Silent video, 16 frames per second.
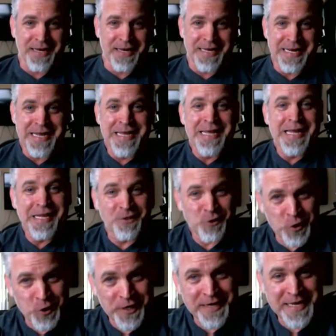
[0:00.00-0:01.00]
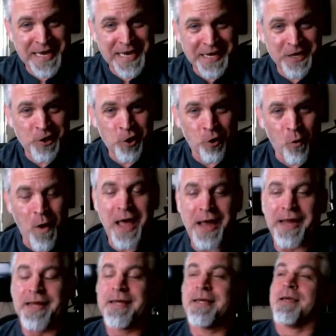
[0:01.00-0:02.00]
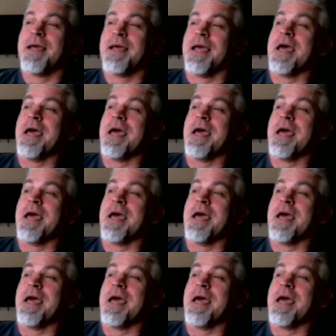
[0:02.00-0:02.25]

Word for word: belly, it's going to get in your way.